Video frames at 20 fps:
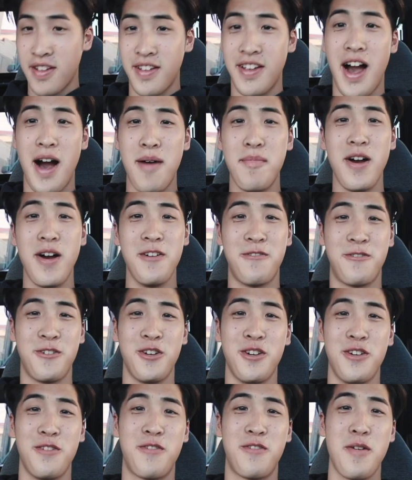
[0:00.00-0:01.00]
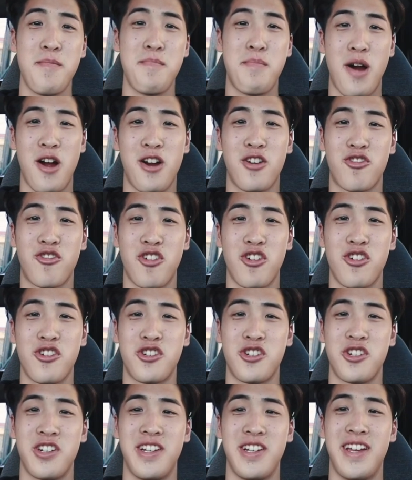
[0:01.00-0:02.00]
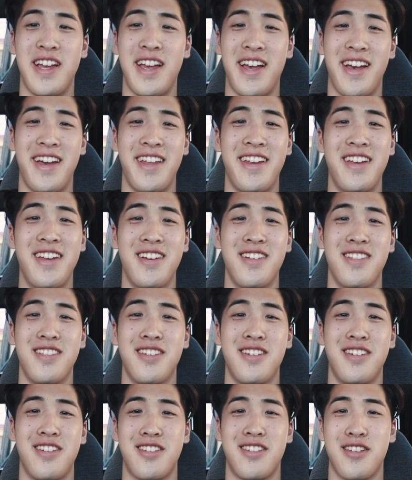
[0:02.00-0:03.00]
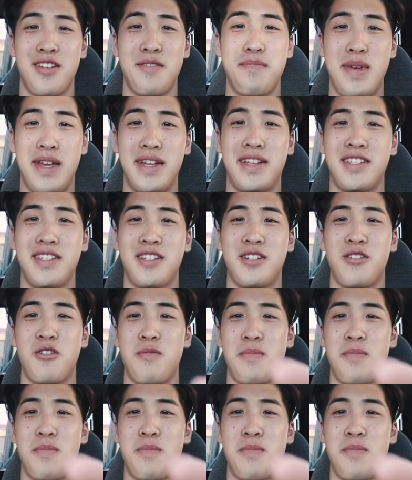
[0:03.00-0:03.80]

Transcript: Got my food from Bart Grocery and it looks amazing.